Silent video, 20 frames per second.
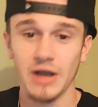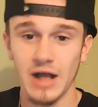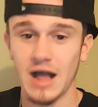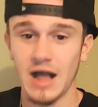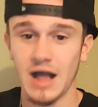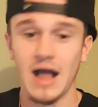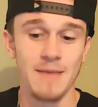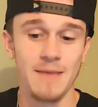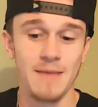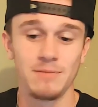
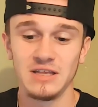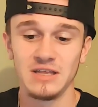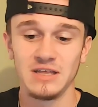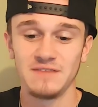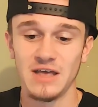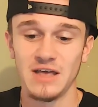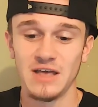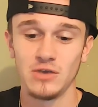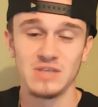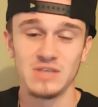I
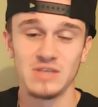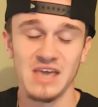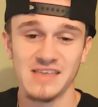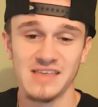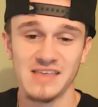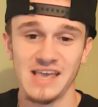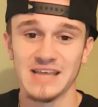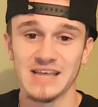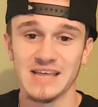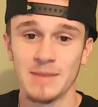believe that
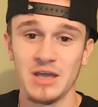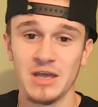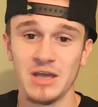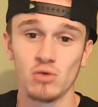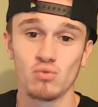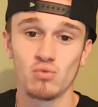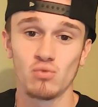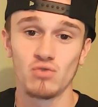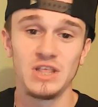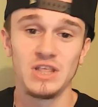UTSA is going to make
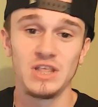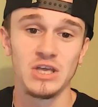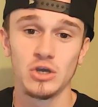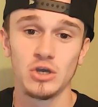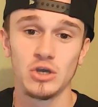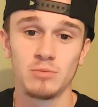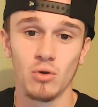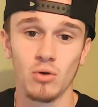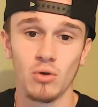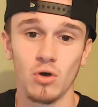a really
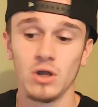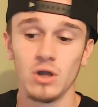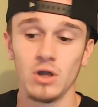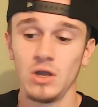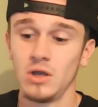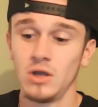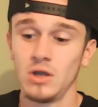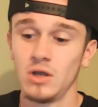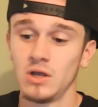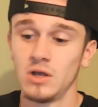good bowl.
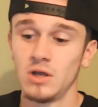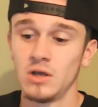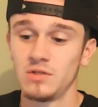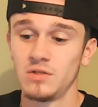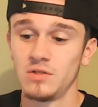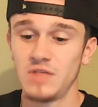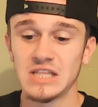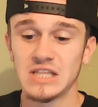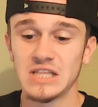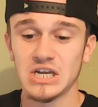
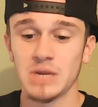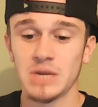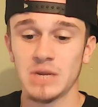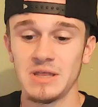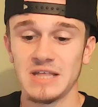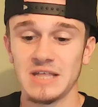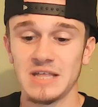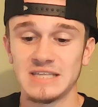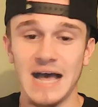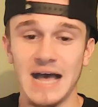I think they're going to
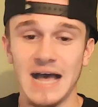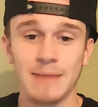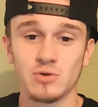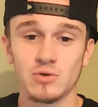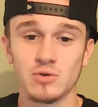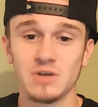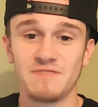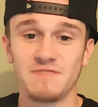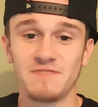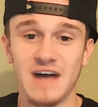be in the top
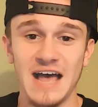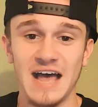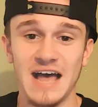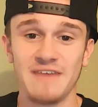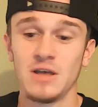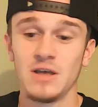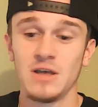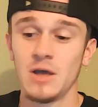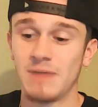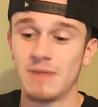
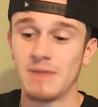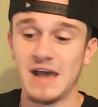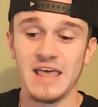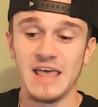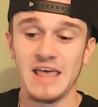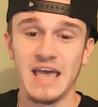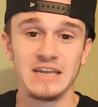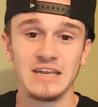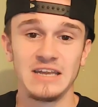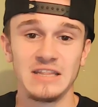25 by
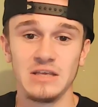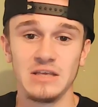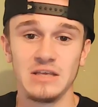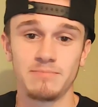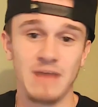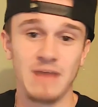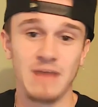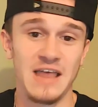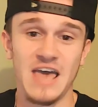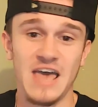the end
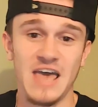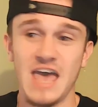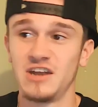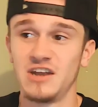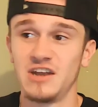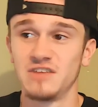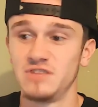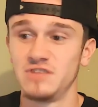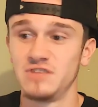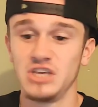
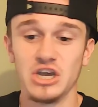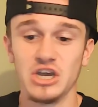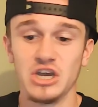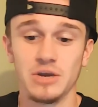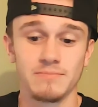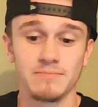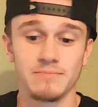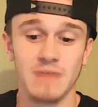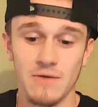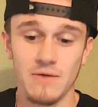of the
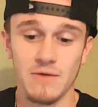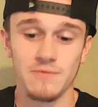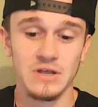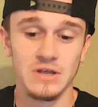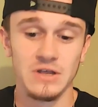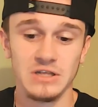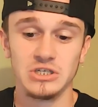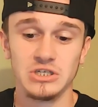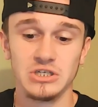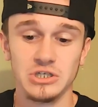year. I
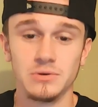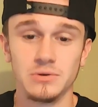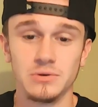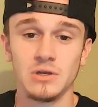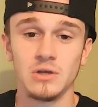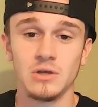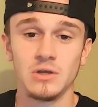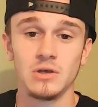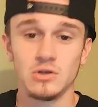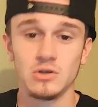really do.
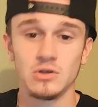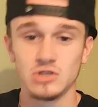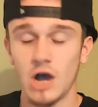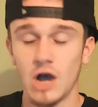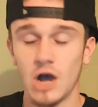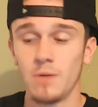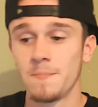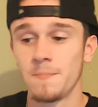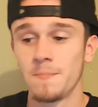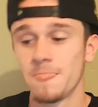
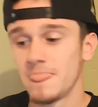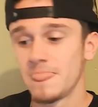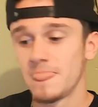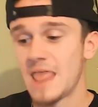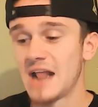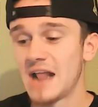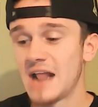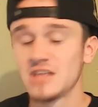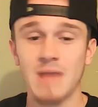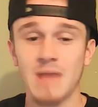So
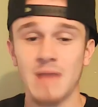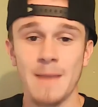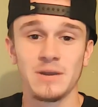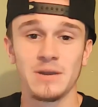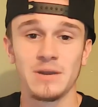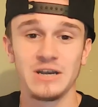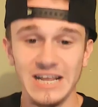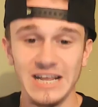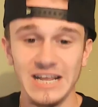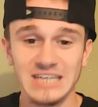that is my
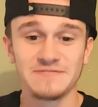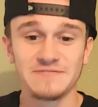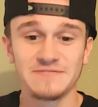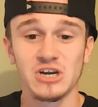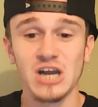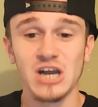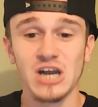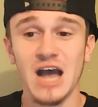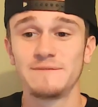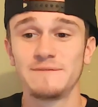prediction
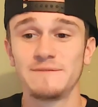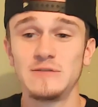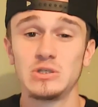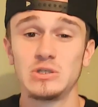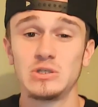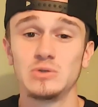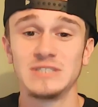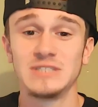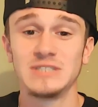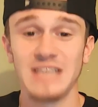for
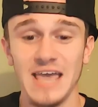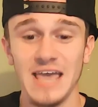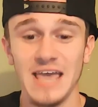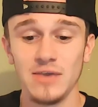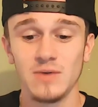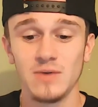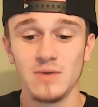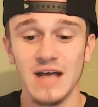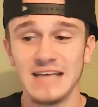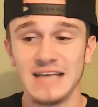Conference USA,
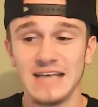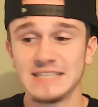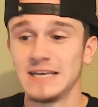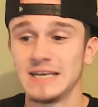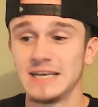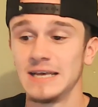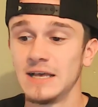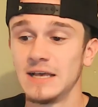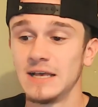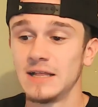you guys.
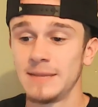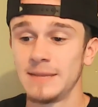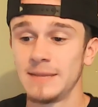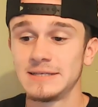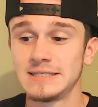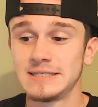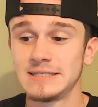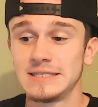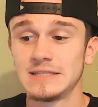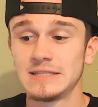
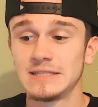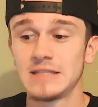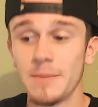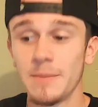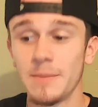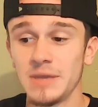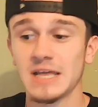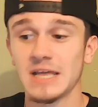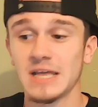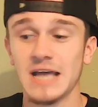
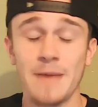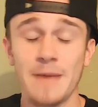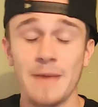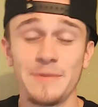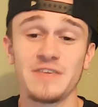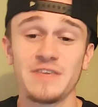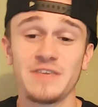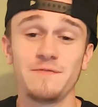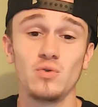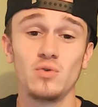Tell me in the
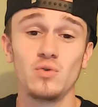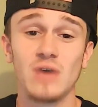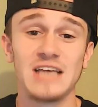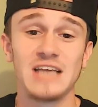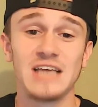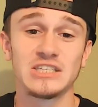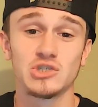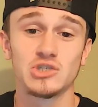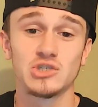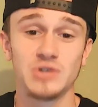comments if you
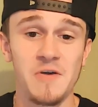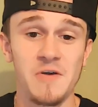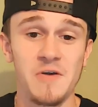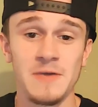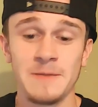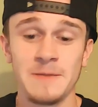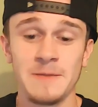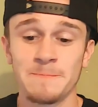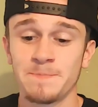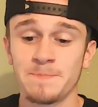guys agree with
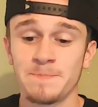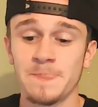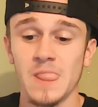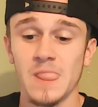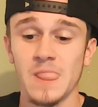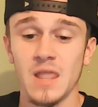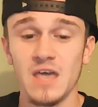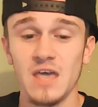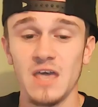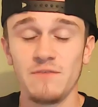me.
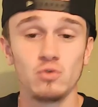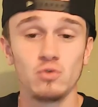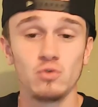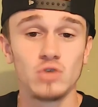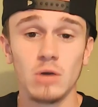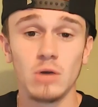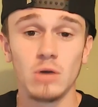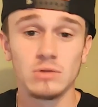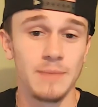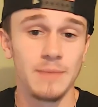If you
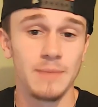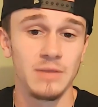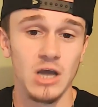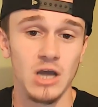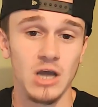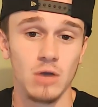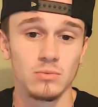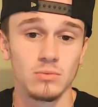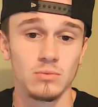don't, let me know.